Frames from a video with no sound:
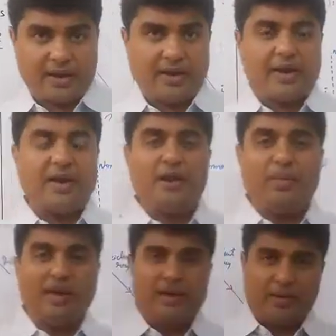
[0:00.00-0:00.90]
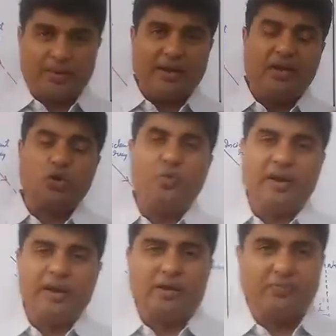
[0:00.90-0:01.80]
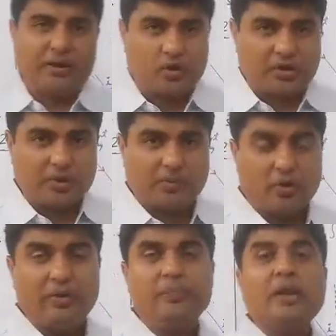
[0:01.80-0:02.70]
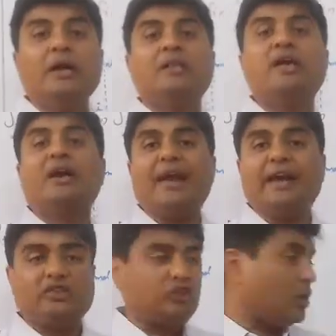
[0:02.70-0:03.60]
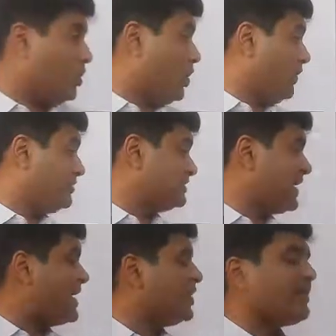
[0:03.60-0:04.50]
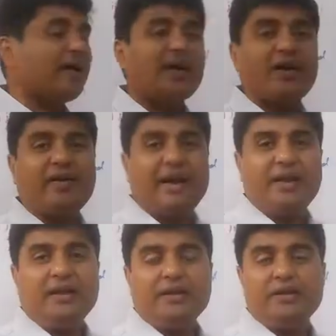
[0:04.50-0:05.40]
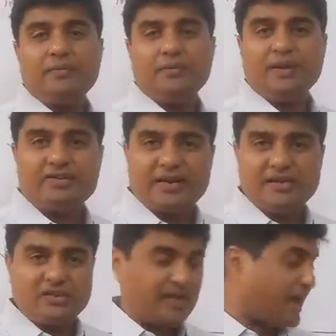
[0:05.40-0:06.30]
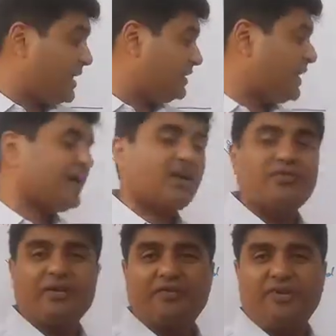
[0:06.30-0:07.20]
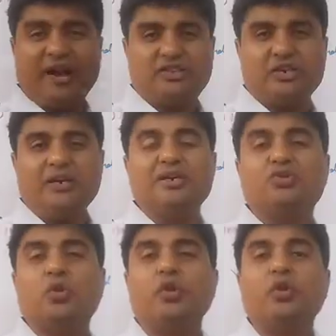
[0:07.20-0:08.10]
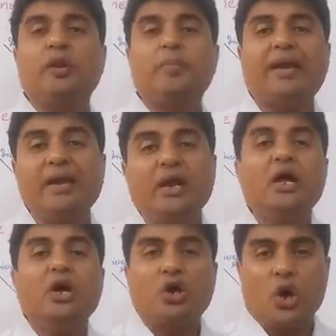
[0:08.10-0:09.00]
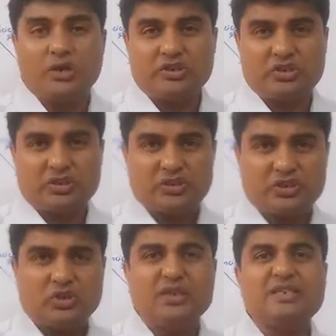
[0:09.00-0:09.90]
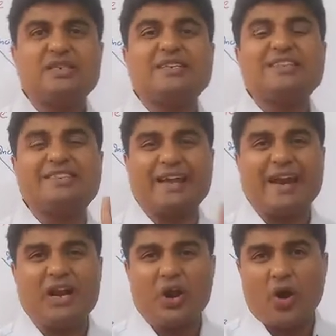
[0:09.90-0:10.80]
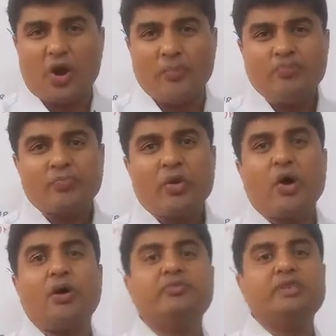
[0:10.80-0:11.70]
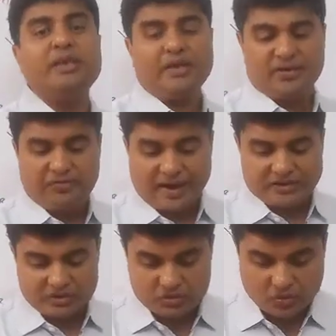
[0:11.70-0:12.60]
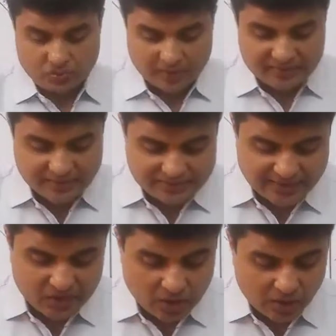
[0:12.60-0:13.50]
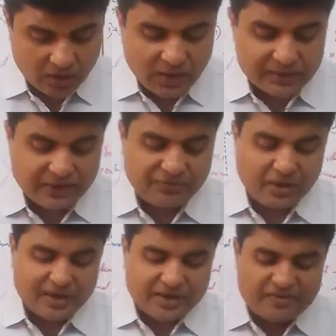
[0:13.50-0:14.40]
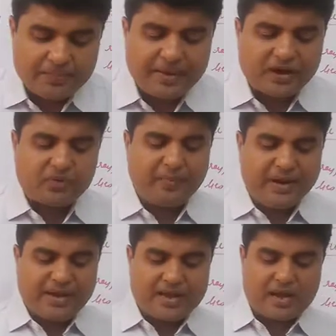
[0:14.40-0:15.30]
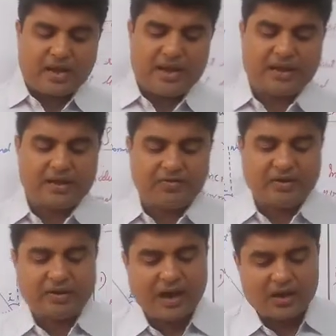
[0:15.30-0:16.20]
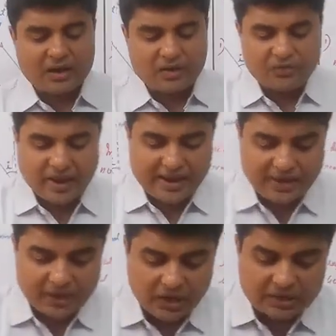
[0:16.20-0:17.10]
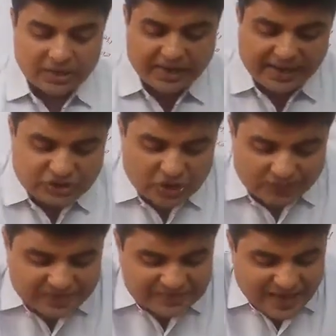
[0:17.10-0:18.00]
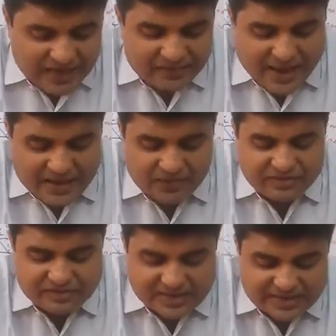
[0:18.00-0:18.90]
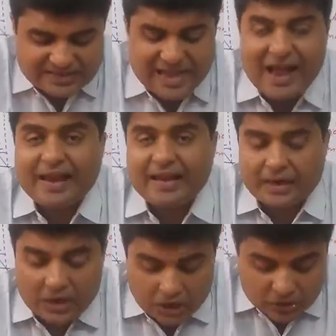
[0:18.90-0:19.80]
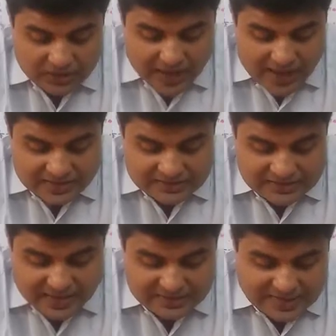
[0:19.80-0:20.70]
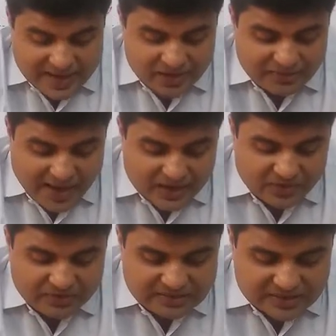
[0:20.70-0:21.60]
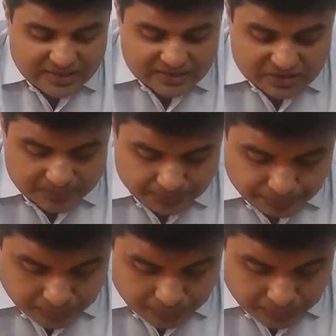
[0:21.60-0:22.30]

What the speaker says: in any medium, any two medium we are talking about, the ratio of the sine of angle of I incidence and the angle of refraction is going to remain constant. So this is the second law of the refraction. So what is the second law? That for a given pair of media and given color of light, the ratio of the sine of the angle of incidence I to the sine of the angle of incidence